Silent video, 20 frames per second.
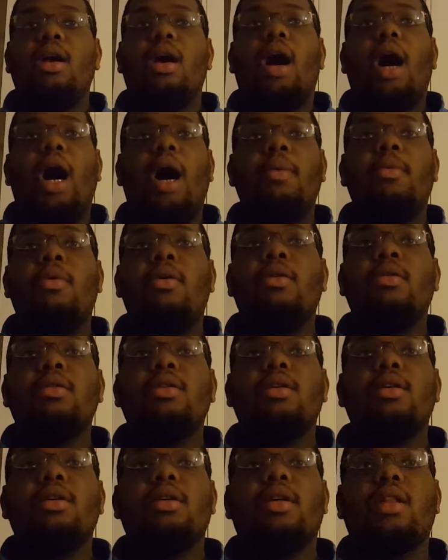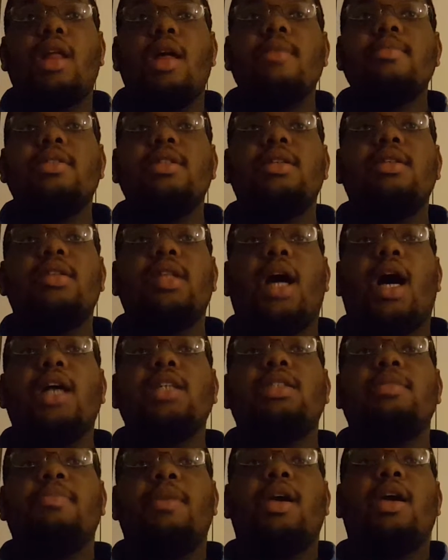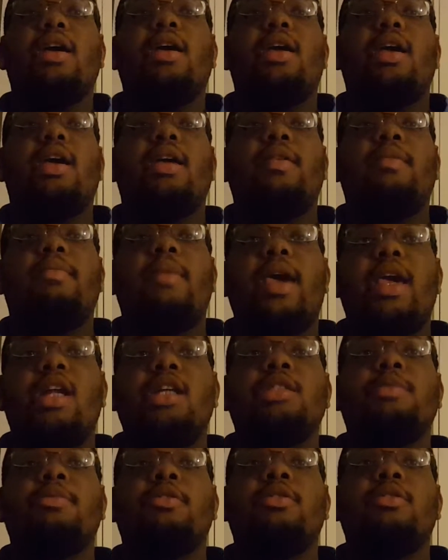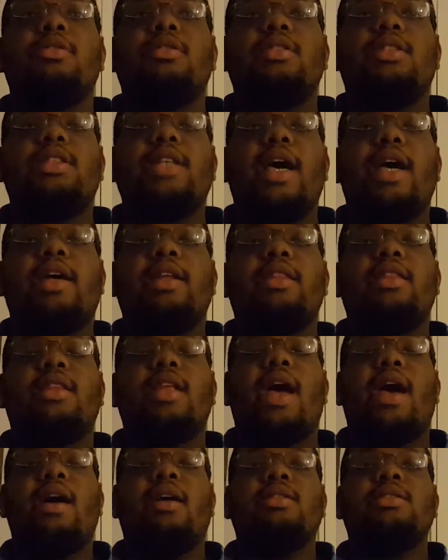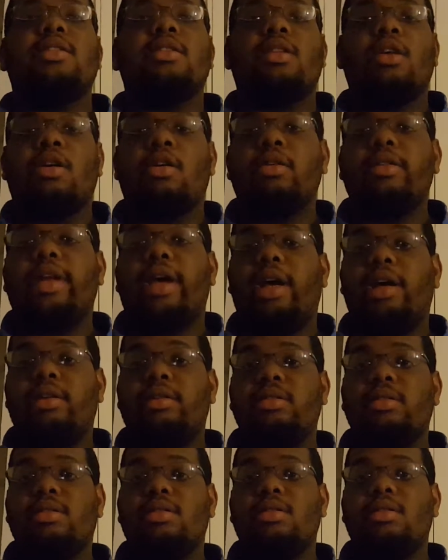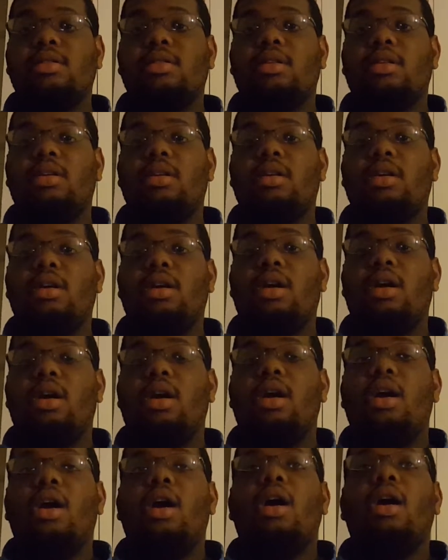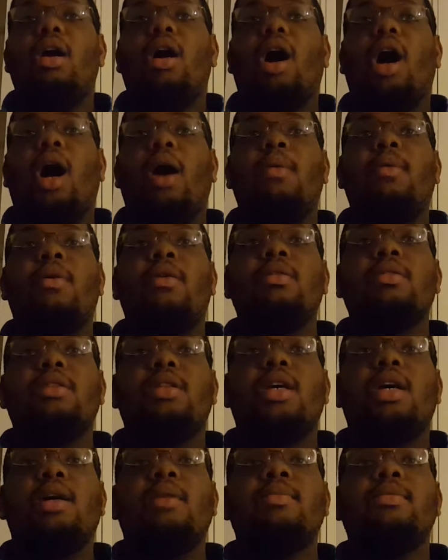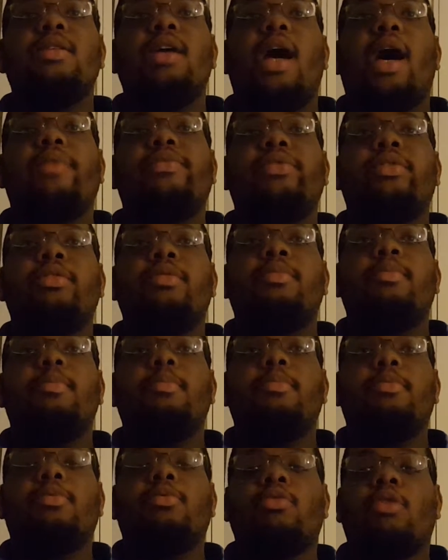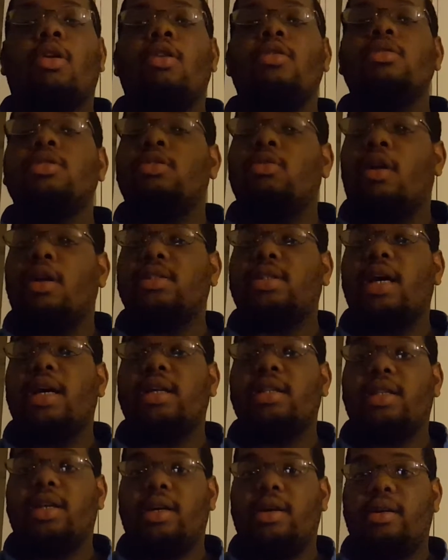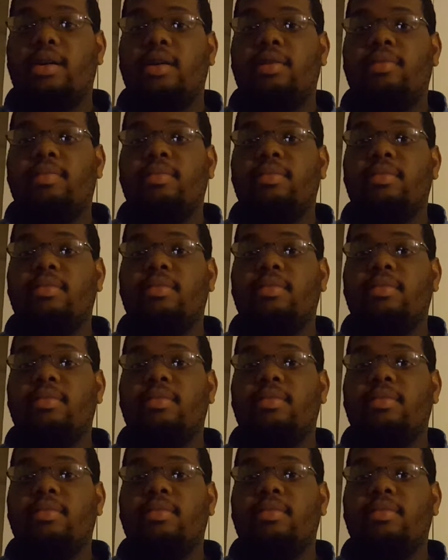I want Clemson not to be in manageable second downs and third downs. I want them to have to throw into our secondary.